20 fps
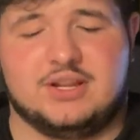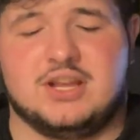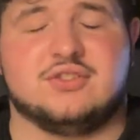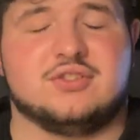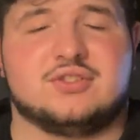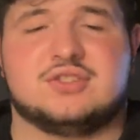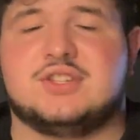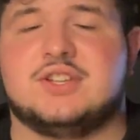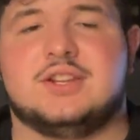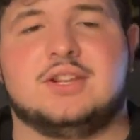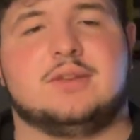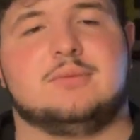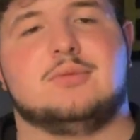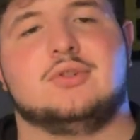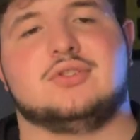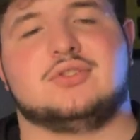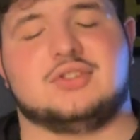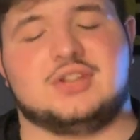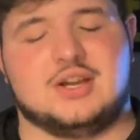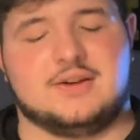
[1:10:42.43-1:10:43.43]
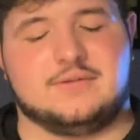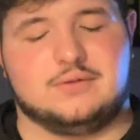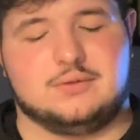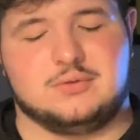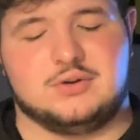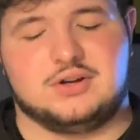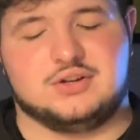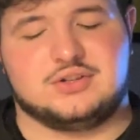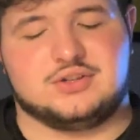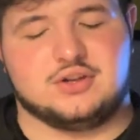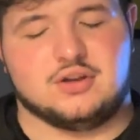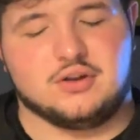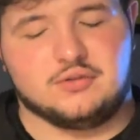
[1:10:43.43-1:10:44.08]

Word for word: and they're sitting mostly everywhere, so